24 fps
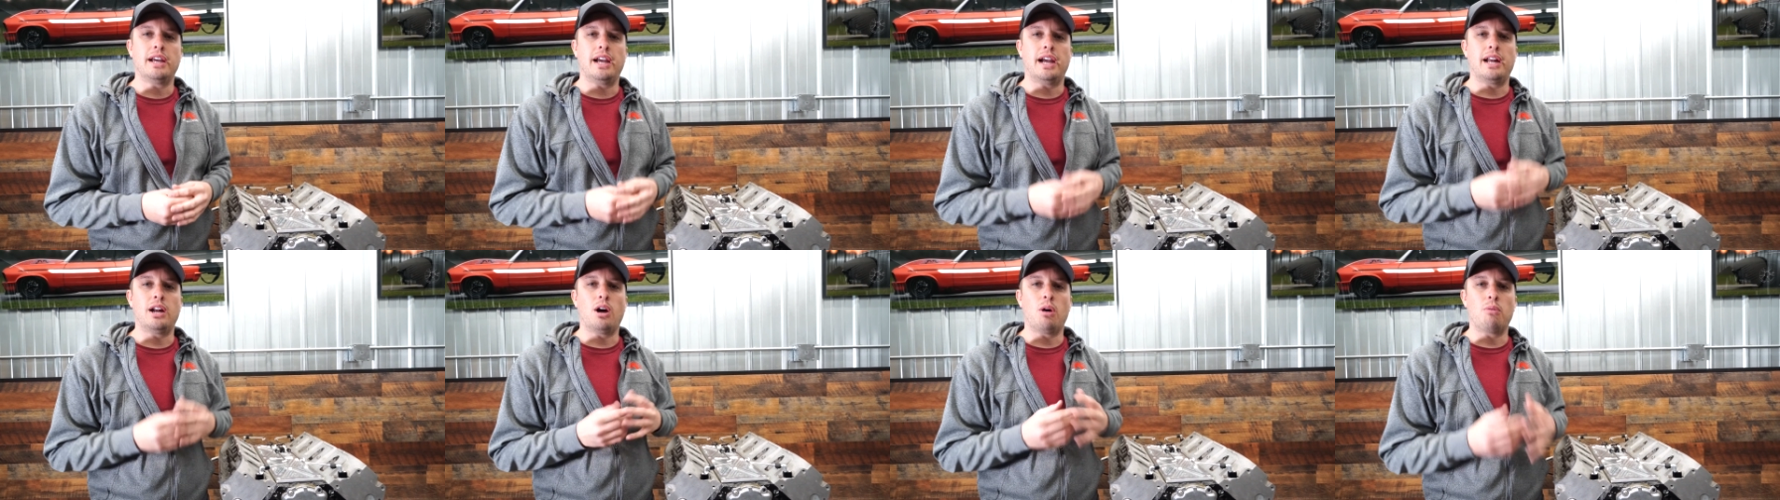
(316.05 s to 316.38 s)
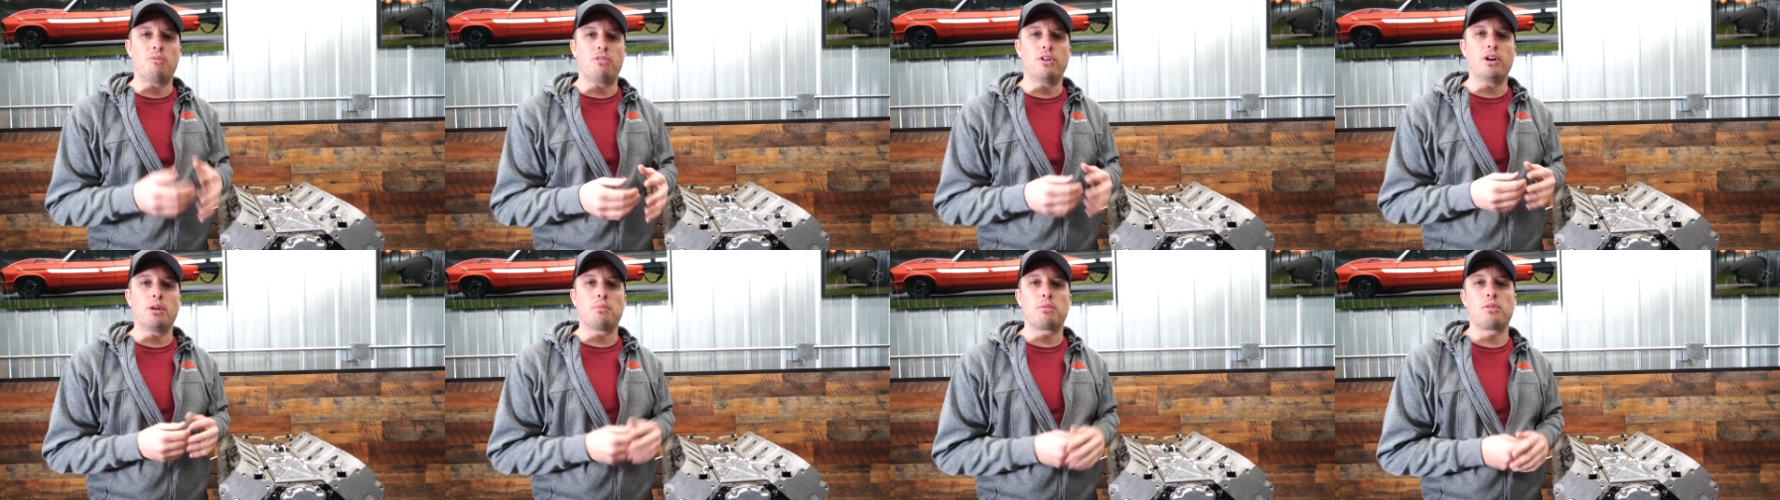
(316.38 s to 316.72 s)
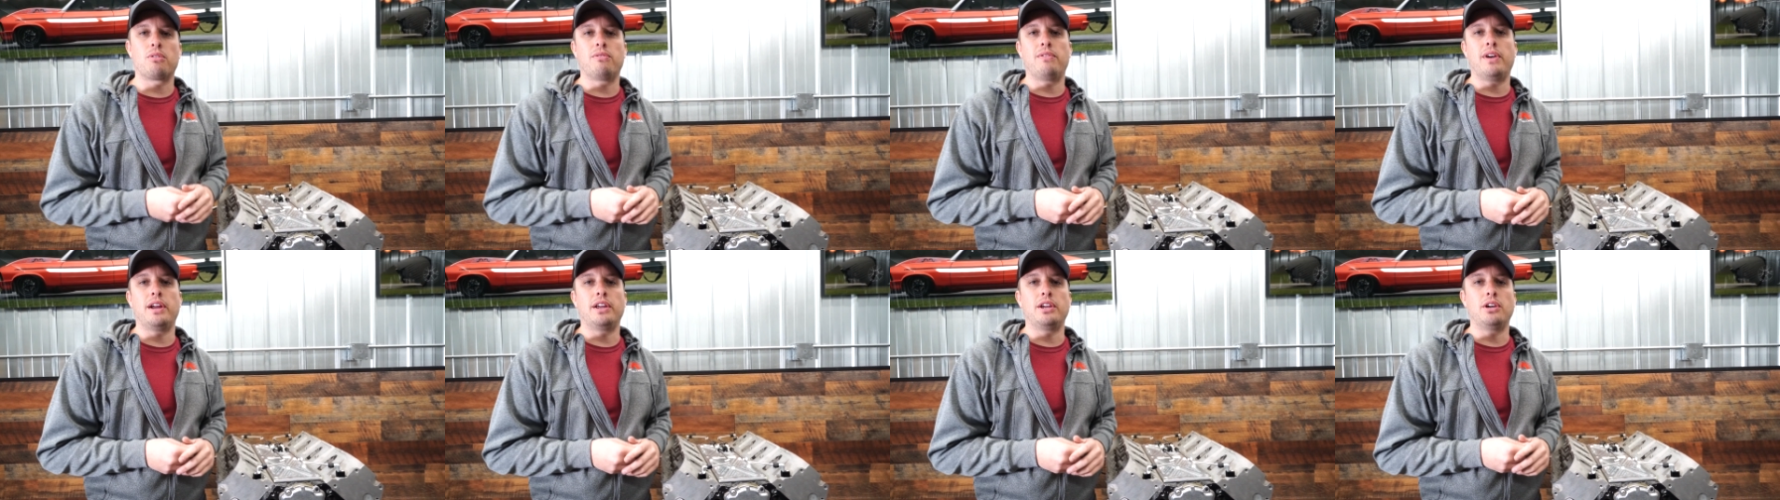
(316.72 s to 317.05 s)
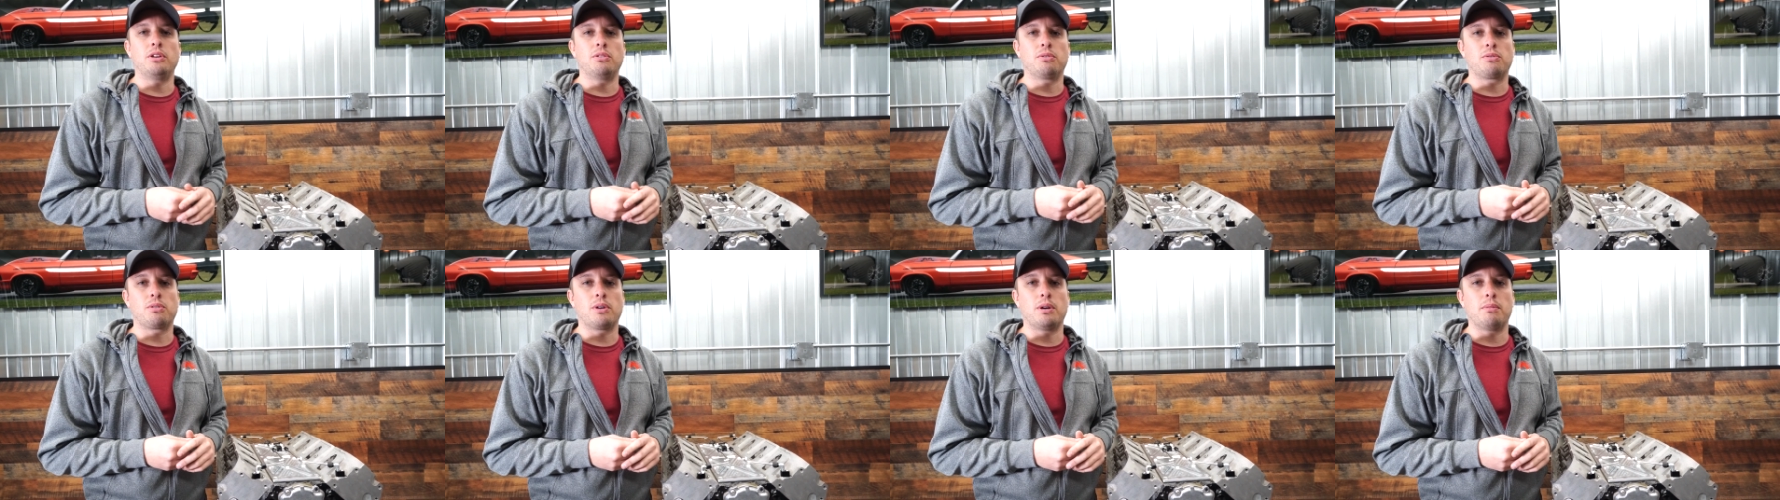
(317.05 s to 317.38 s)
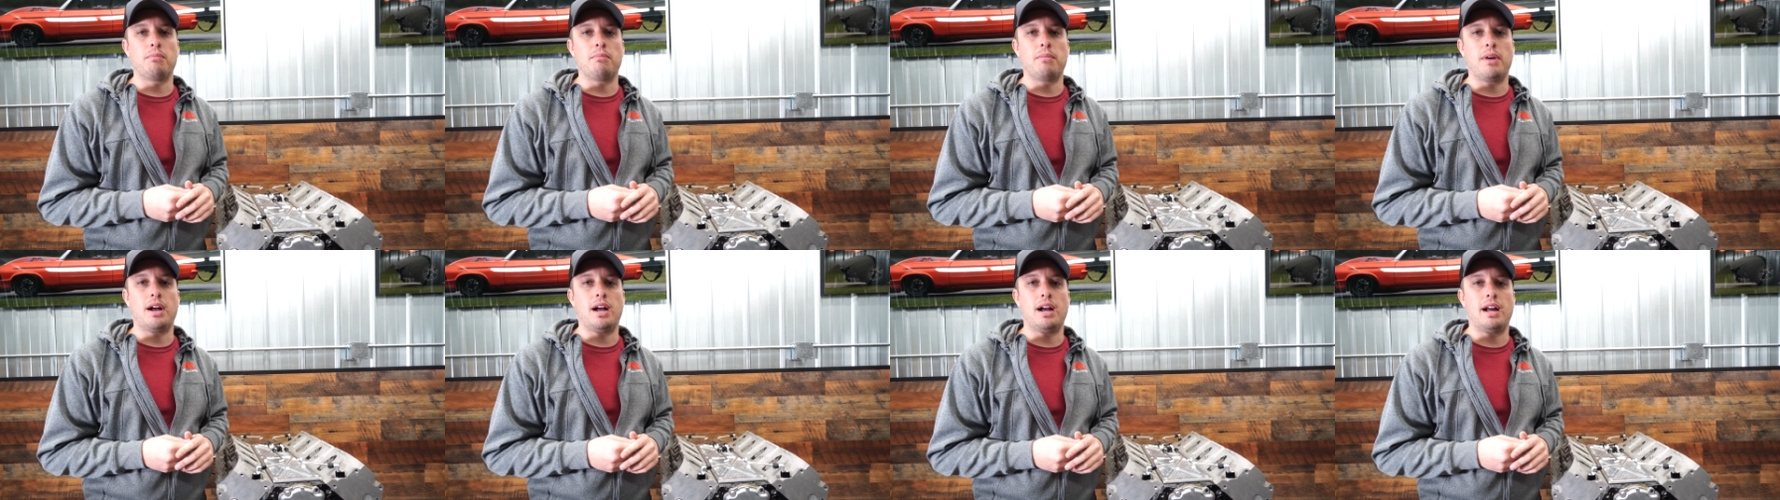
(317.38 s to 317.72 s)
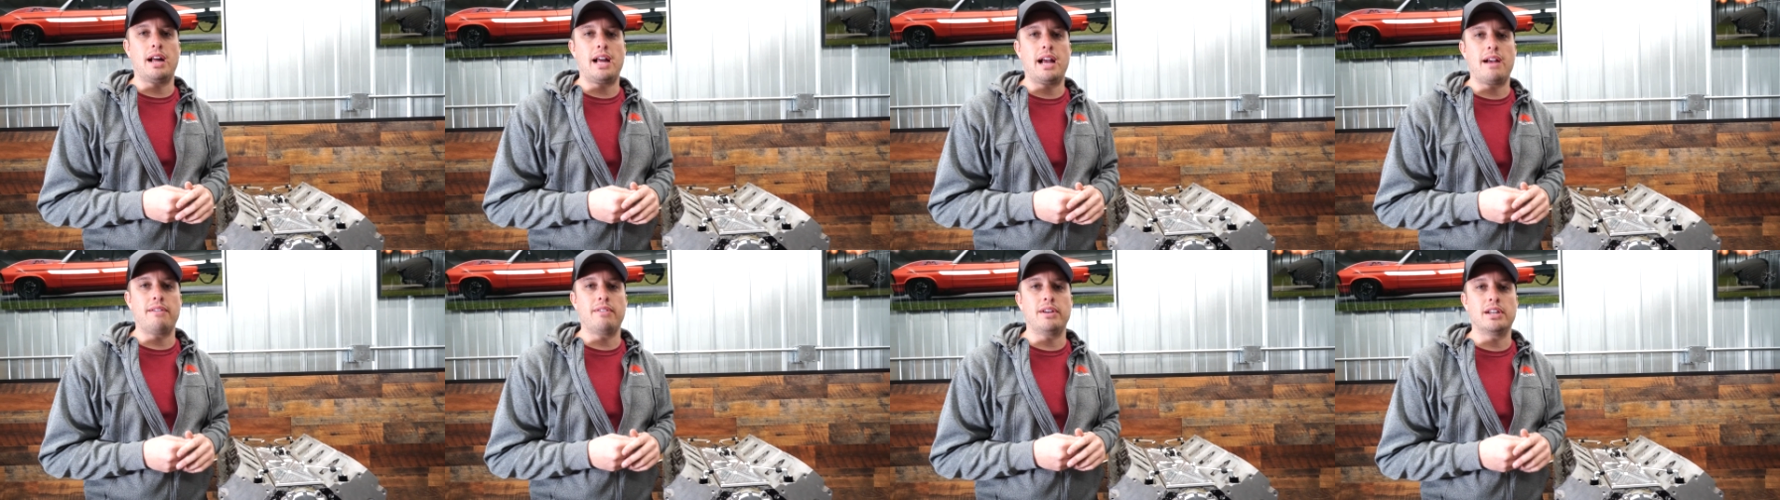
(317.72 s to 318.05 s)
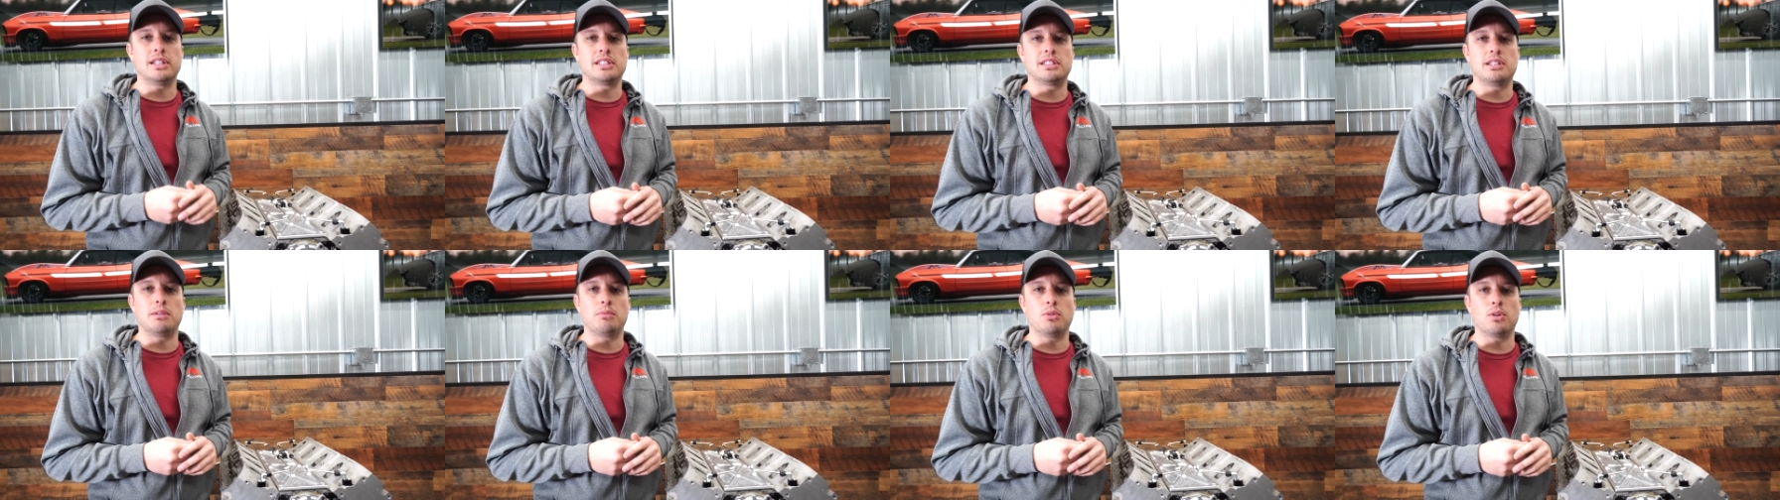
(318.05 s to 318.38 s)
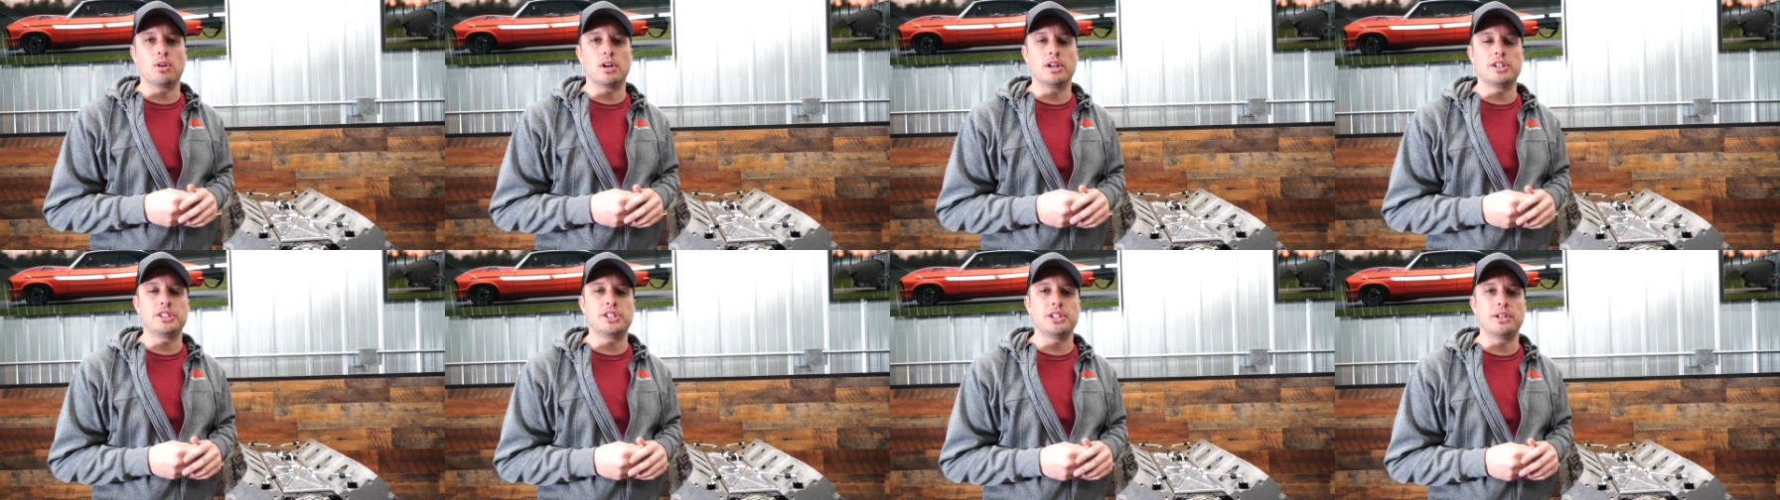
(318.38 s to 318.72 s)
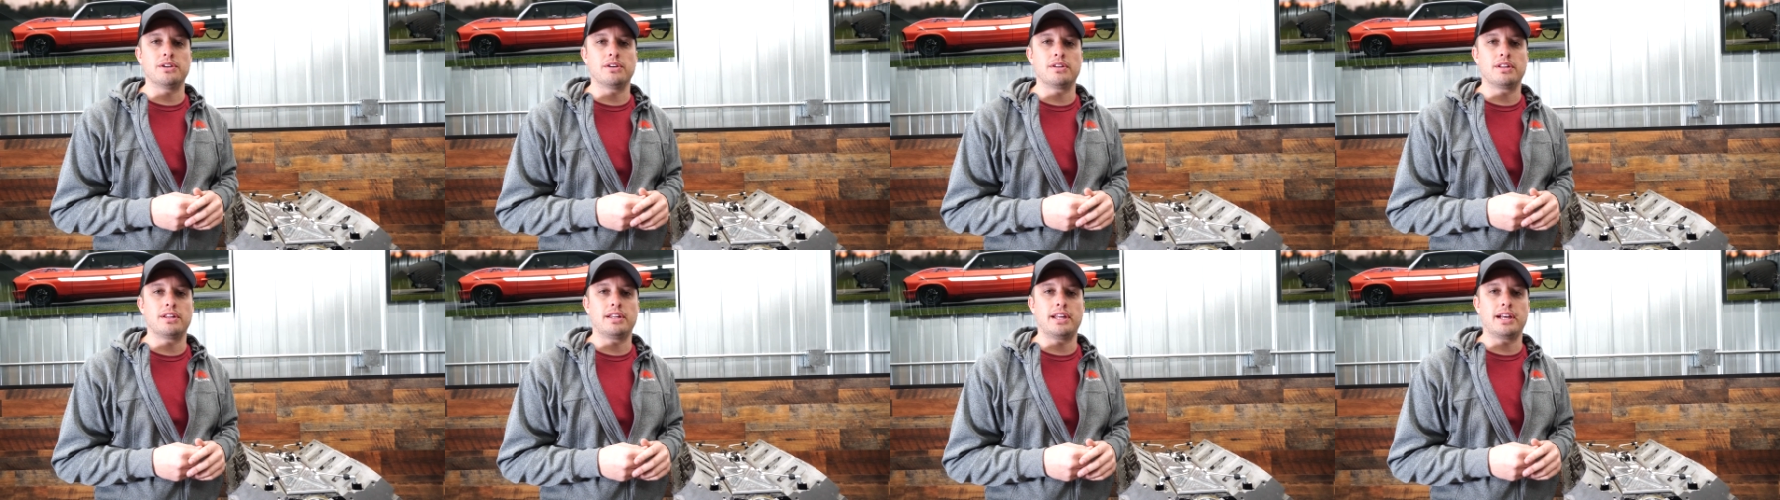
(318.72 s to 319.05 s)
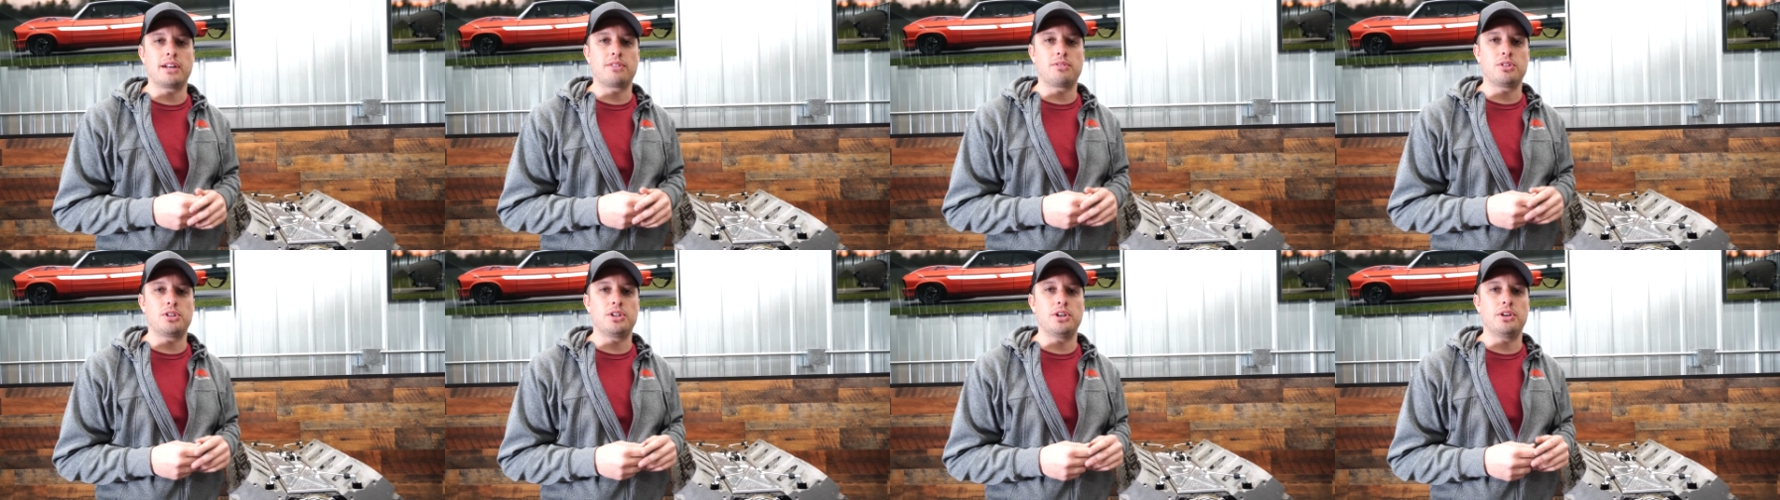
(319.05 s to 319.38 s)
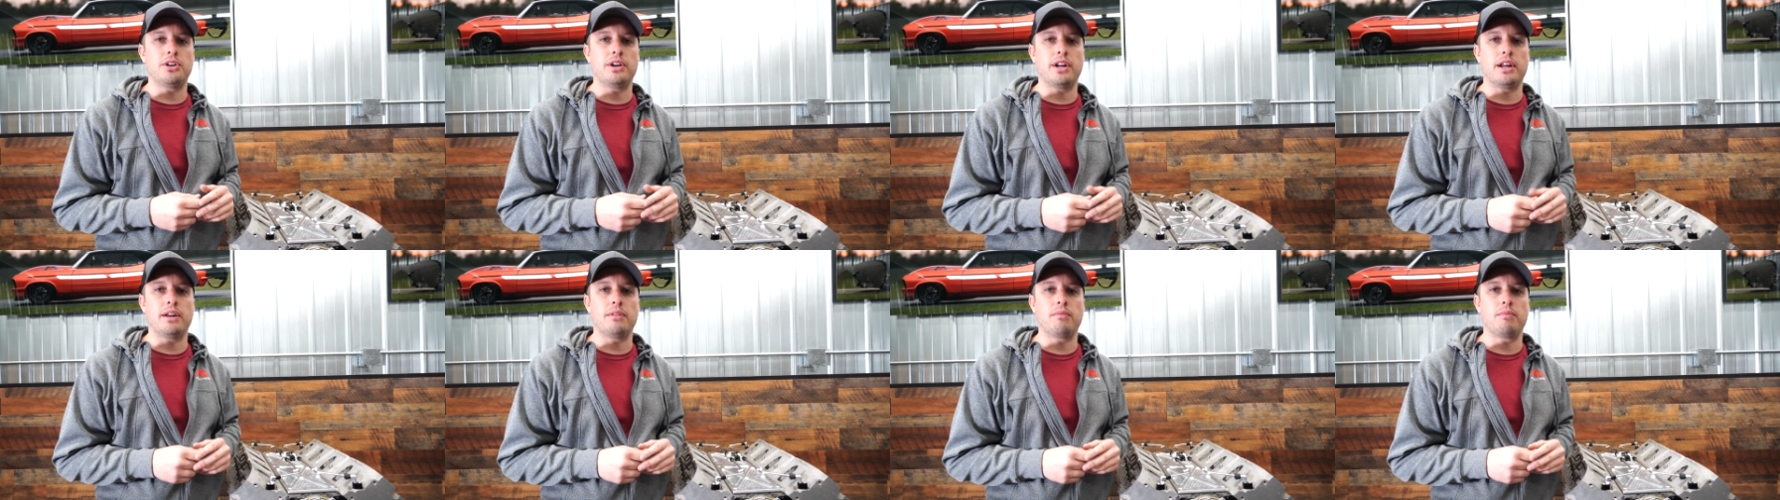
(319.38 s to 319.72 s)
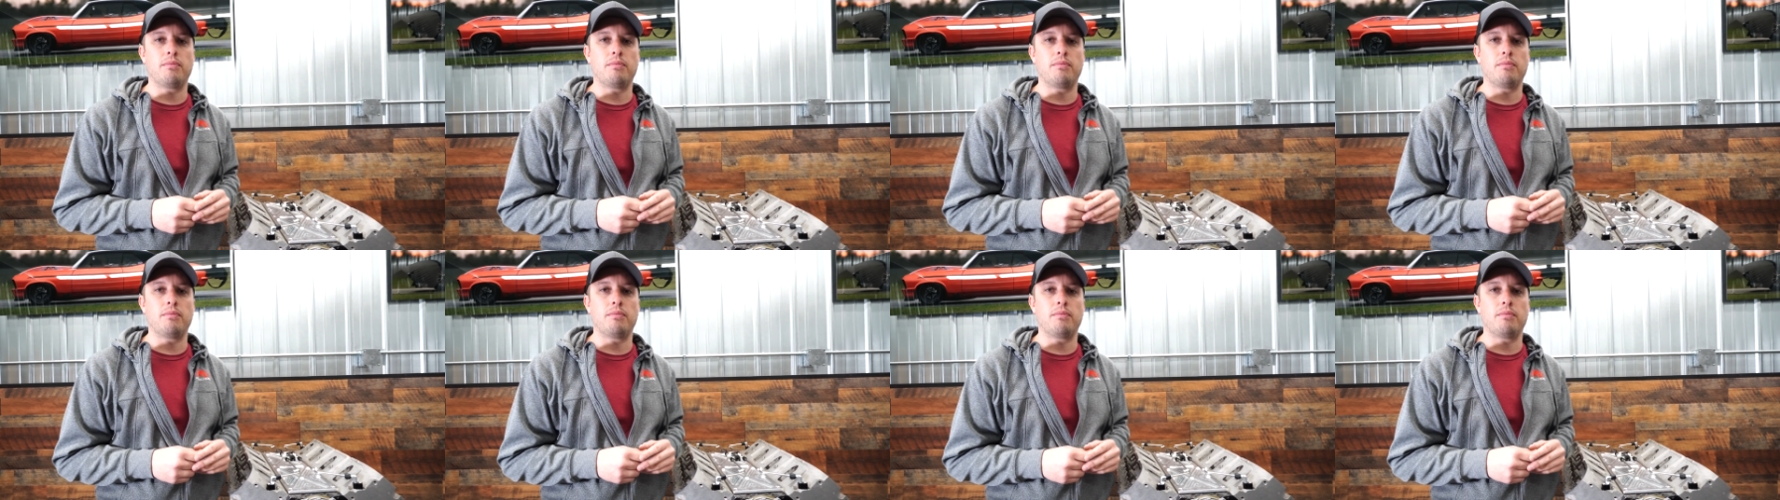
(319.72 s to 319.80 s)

and hopefully it'll prevent you from uh, having a similar issue. Thanks for tuning